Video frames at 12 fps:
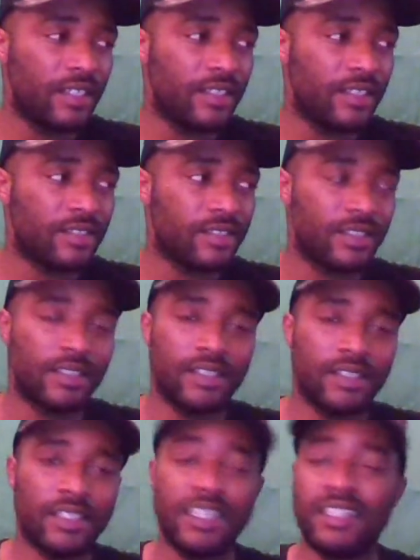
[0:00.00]
It
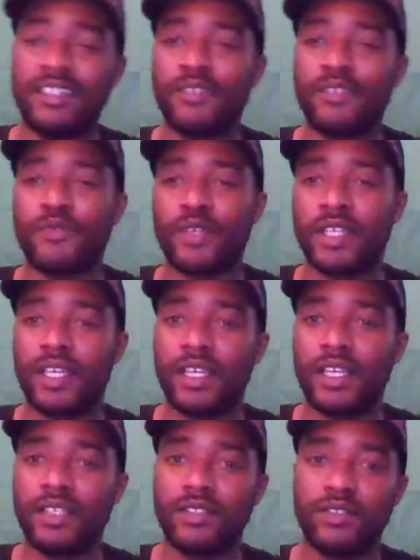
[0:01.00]
hit different,
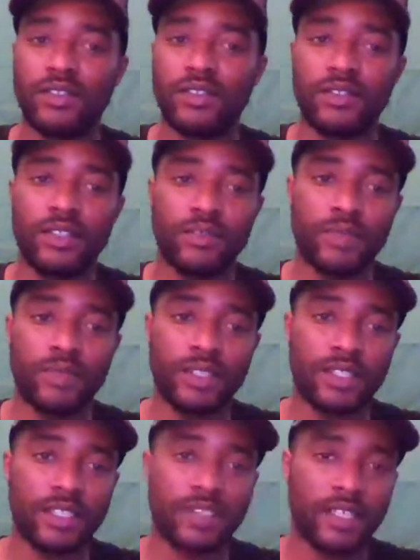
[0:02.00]
gang, you know, and the
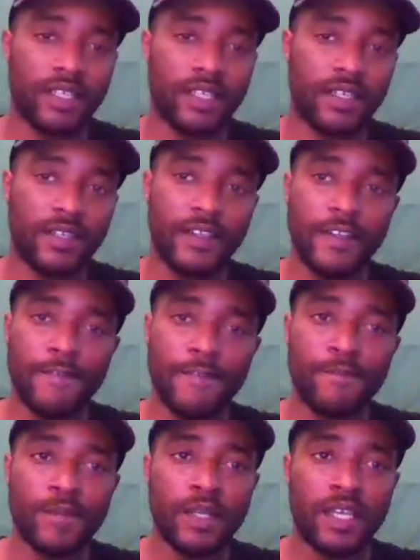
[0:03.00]
reason I say that,
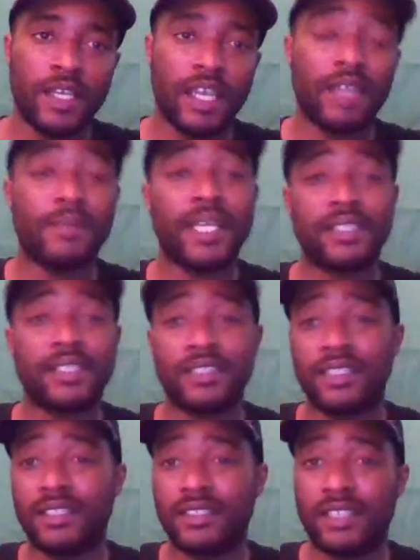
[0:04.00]
and I'm going to have to
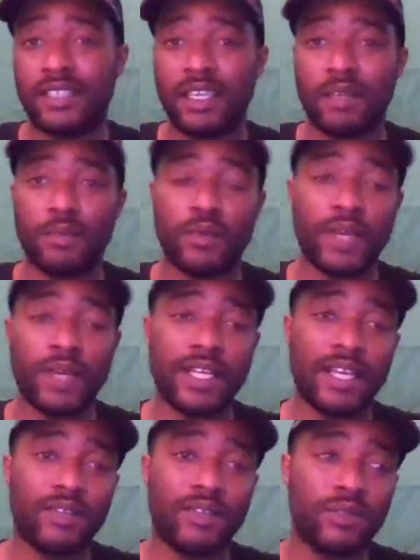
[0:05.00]
kill this cam, but right
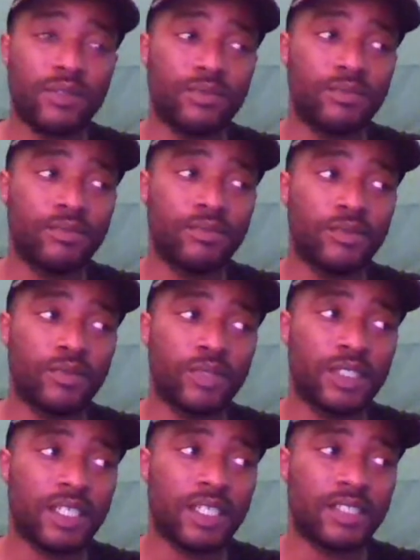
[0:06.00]
now, though, the
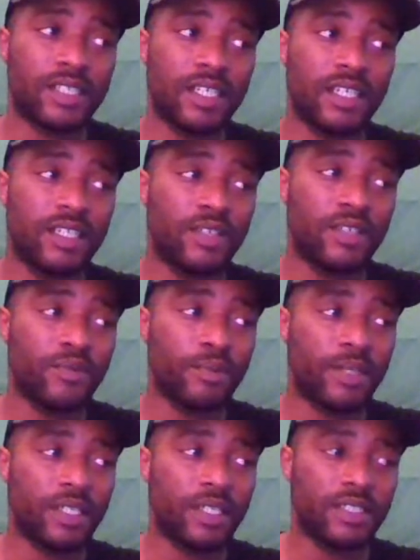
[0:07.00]
reason I say it hit
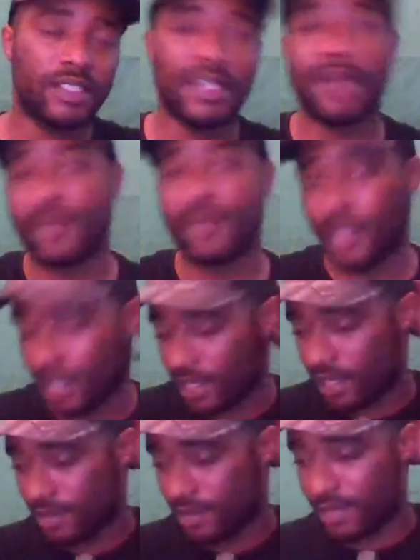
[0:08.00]
different because the topic at
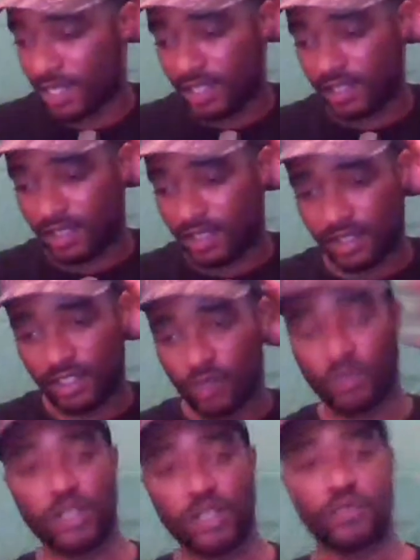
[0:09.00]
hand, man,
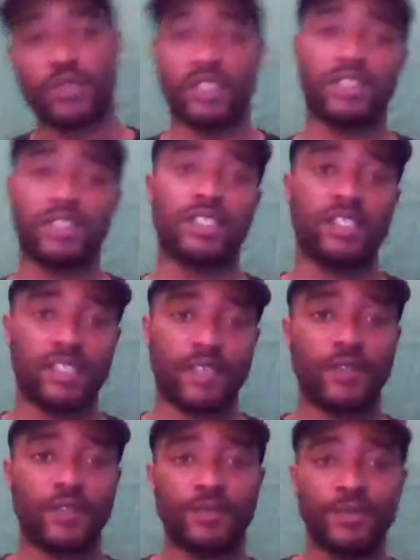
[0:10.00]
is one of the realest things
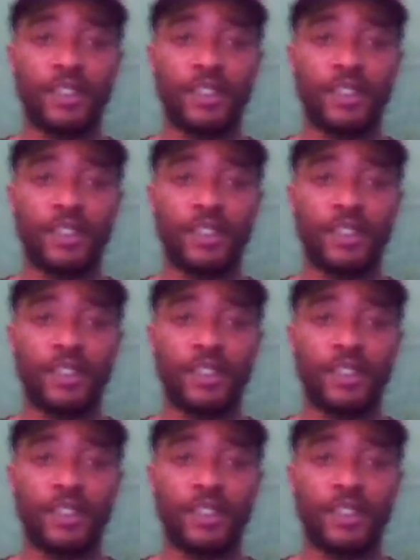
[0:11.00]
ever.